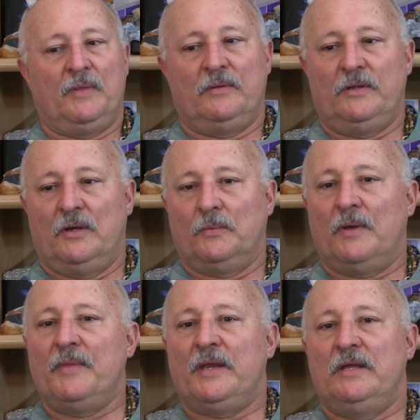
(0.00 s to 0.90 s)
uh, you
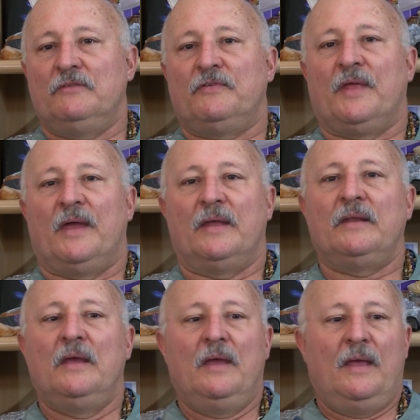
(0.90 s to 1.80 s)
know, I'm not here for that,
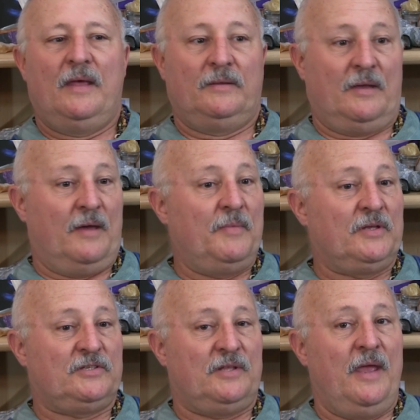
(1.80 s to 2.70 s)
and I'm
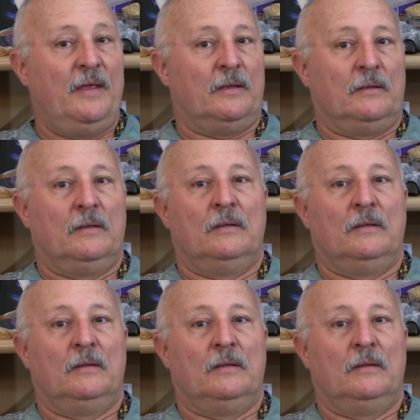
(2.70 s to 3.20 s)
not staying.